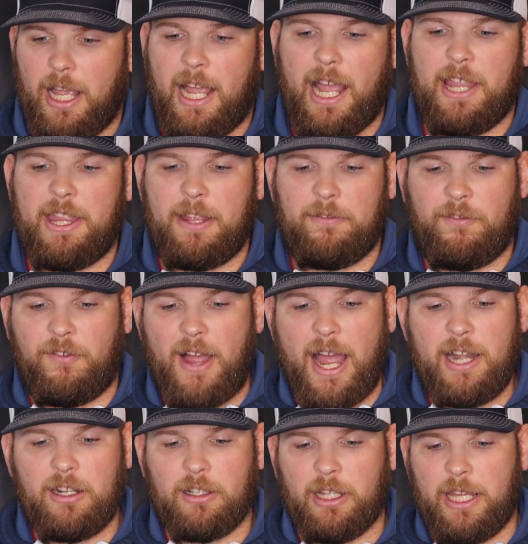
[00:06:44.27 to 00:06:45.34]
And then
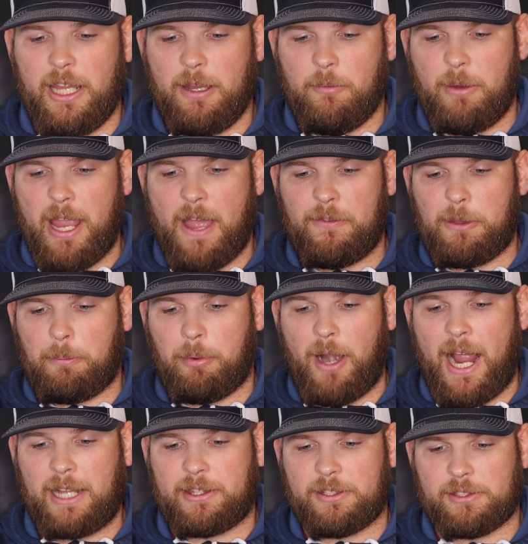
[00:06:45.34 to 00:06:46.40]
finally, we have the
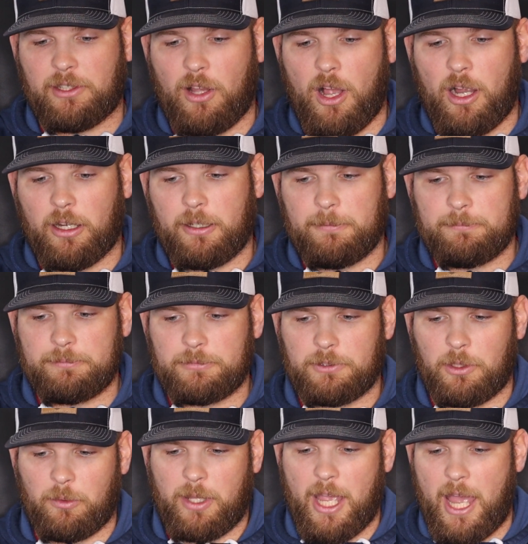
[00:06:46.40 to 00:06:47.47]
practice log,
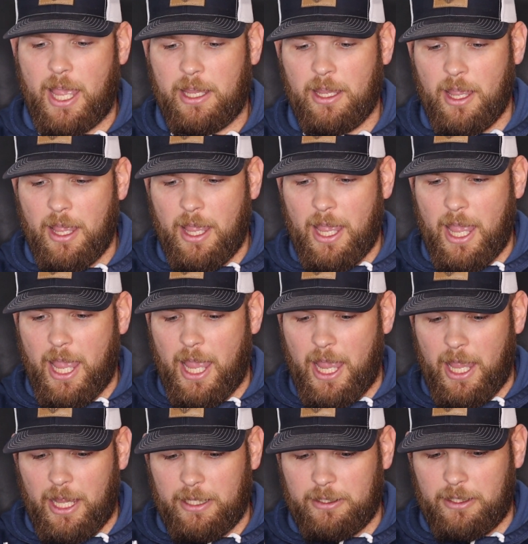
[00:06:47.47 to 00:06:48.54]
okay?
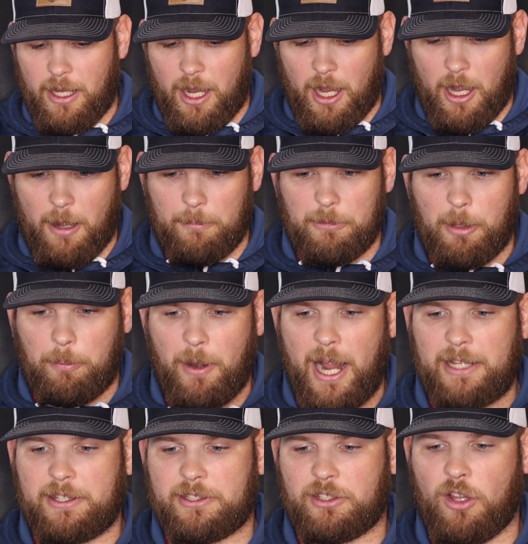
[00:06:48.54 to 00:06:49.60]
And the
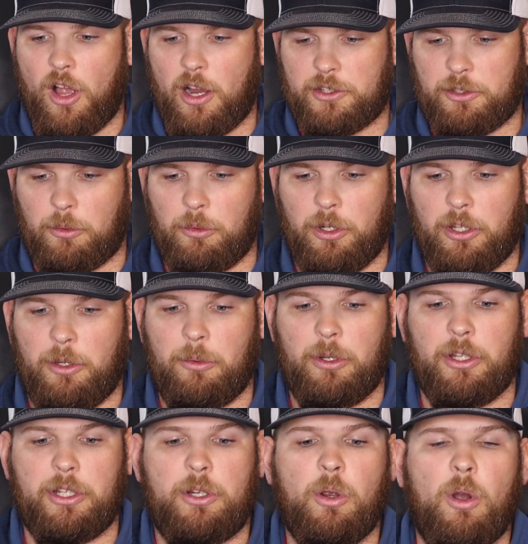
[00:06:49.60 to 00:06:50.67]
practice logs are really,
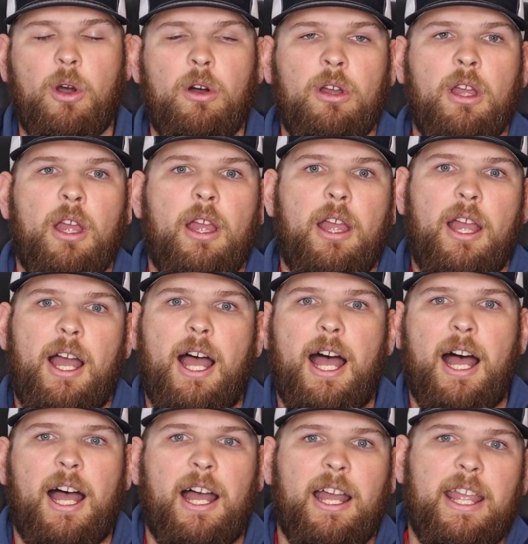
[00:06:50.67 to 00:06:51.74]
really cool.
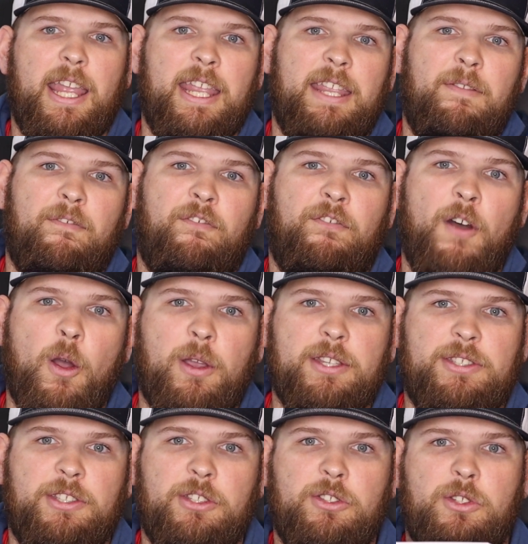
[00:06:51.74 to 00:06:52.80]
It
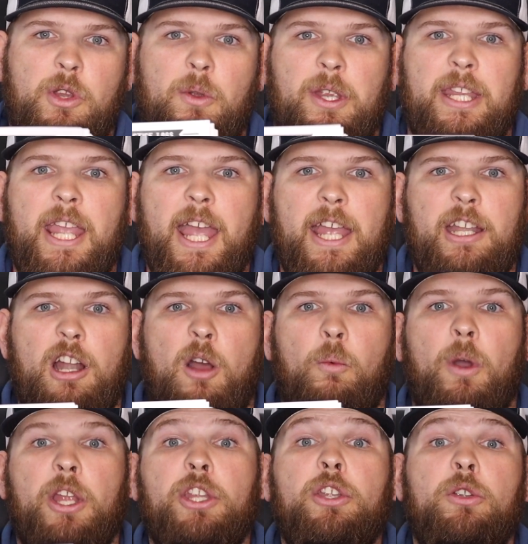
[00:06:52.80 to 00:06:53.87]
focuses you again on
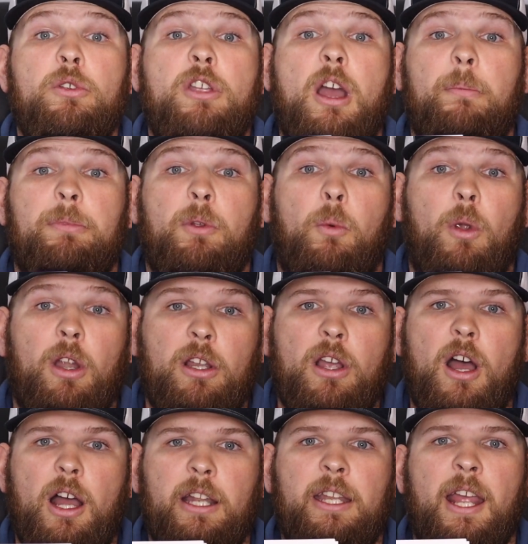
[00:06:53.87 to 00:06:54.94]
what you come to work
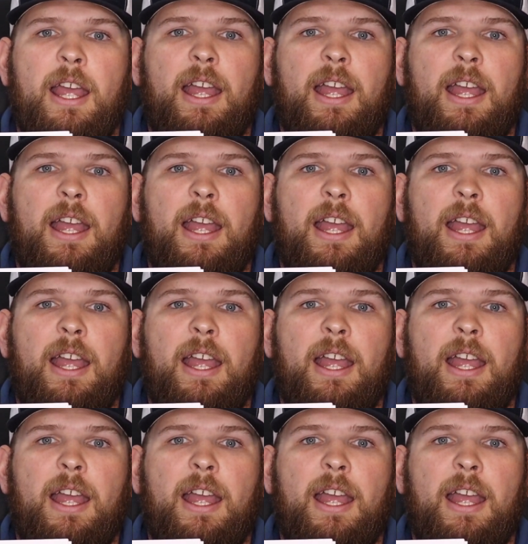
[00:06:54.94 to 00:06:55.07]
on.